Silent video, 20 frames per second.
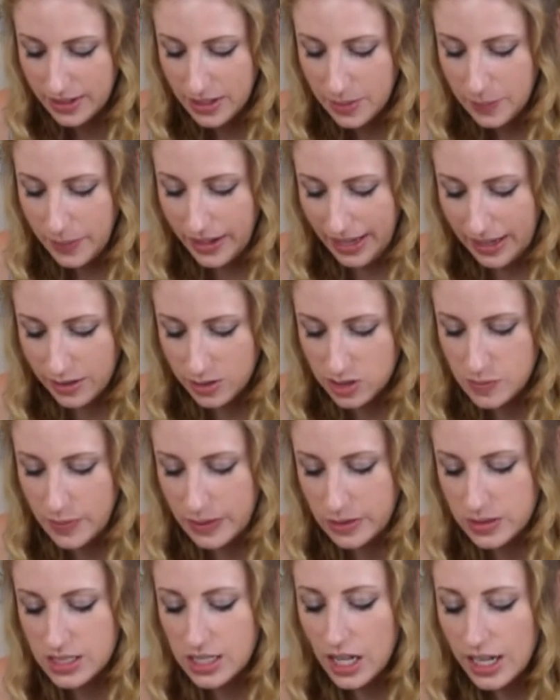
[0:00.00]
My house
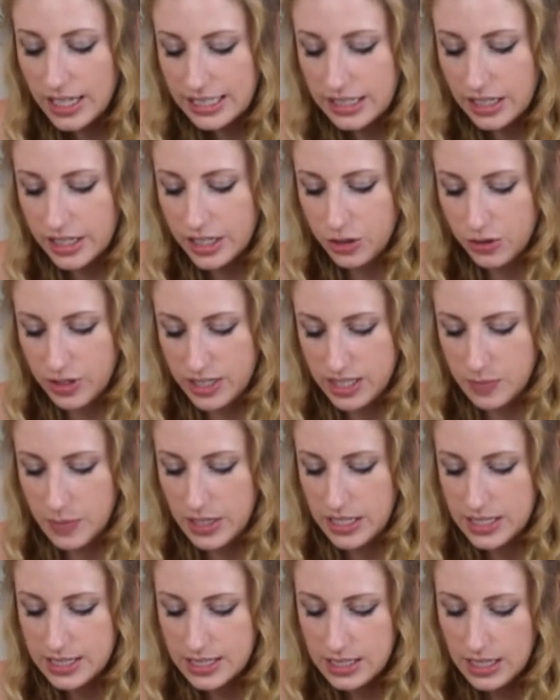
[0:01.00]
smells slightly like
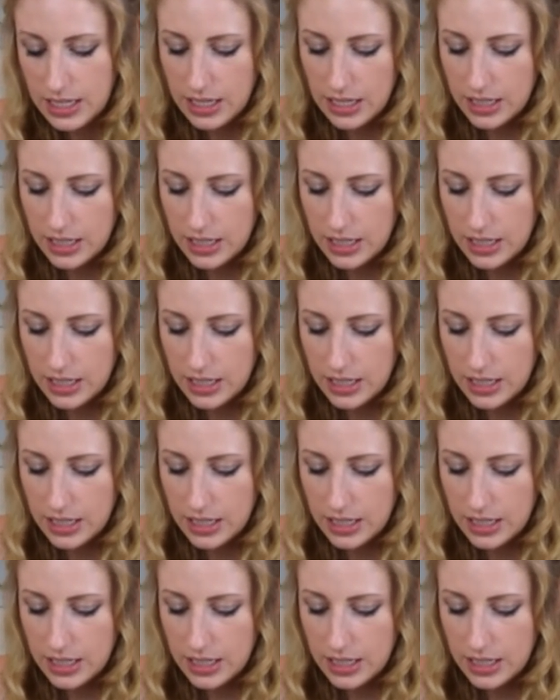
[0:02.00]
Christmas,